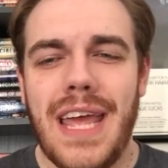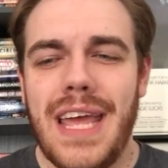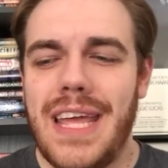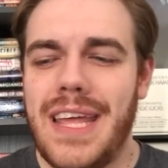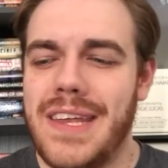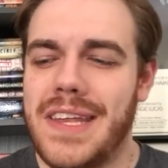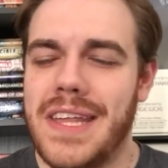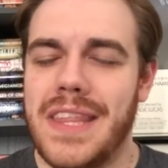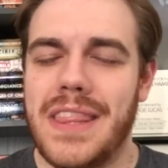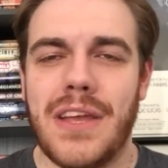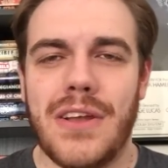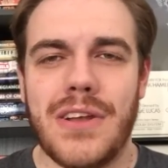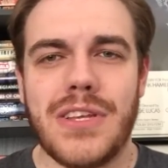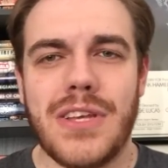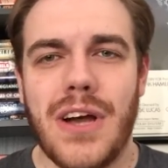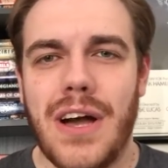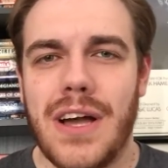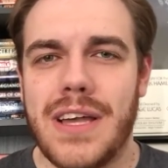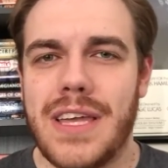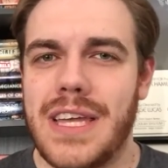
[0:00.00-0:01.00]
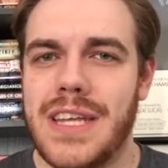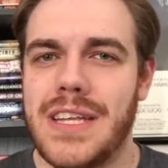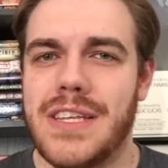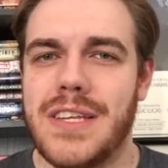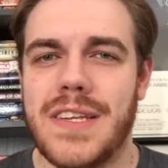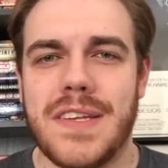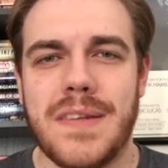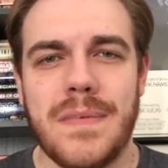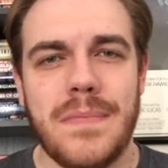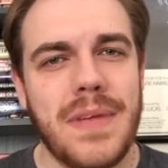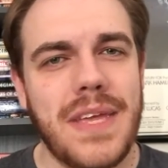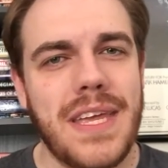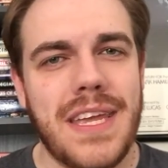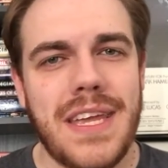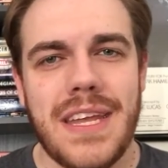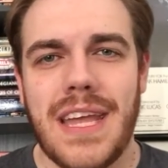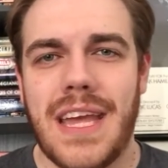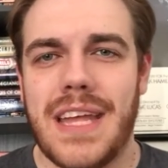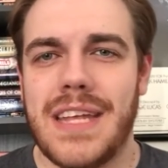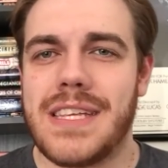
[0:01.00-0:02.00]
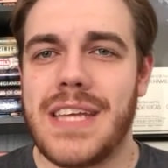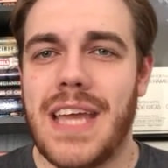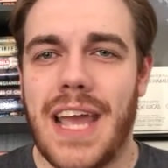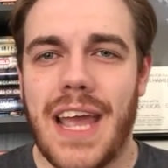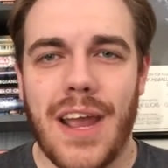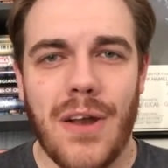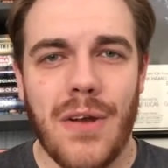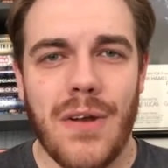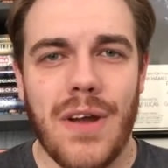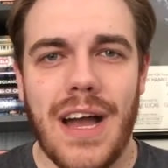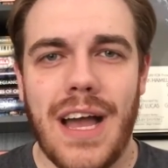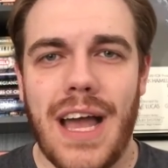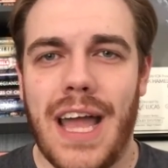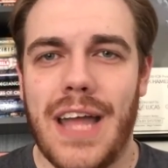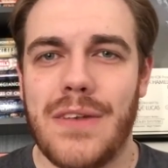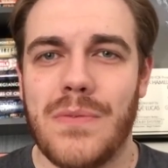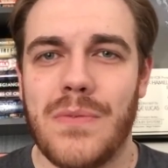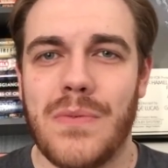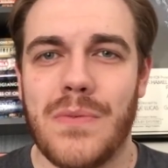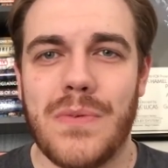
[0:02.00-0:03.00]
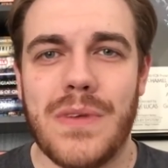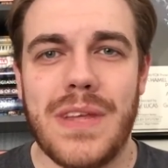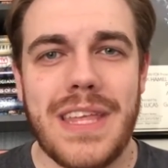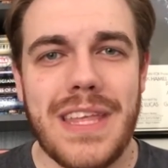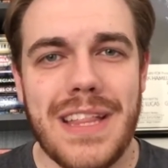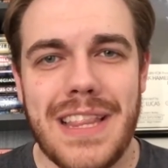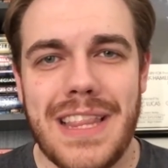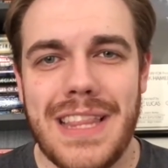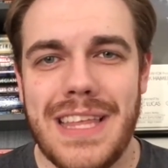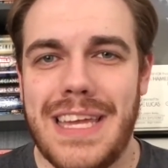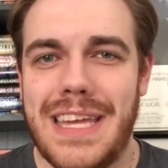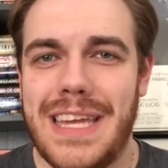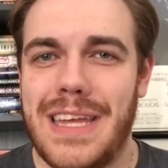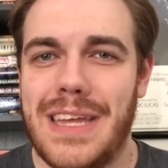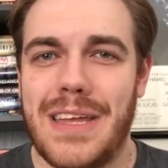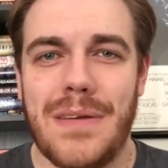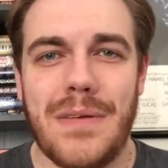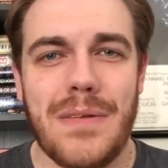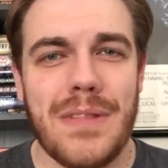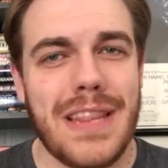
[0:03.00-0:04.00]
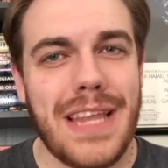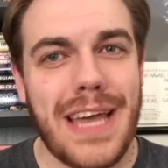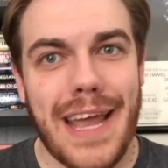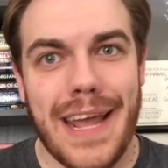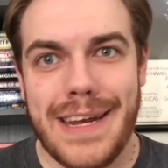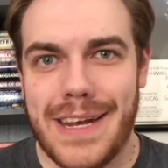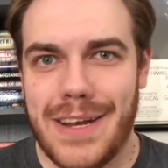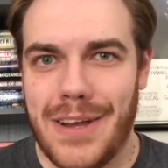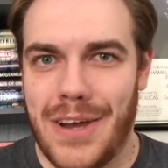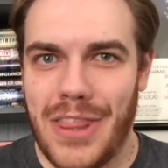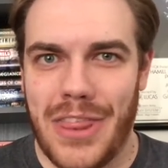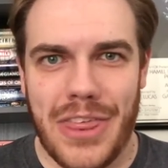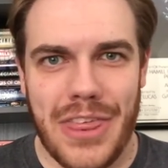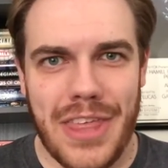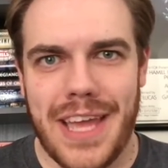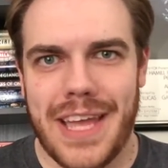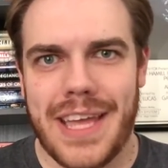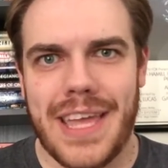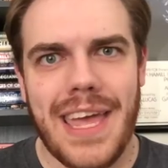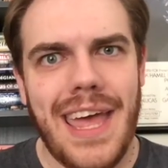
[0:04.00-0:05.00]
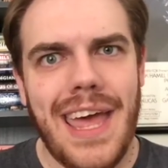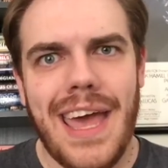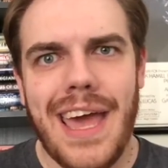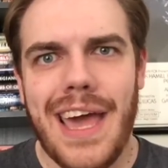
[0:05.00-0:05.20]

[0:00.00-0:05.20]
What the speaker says: He's in there talking to Sabine and to Hera and really laying it on thick.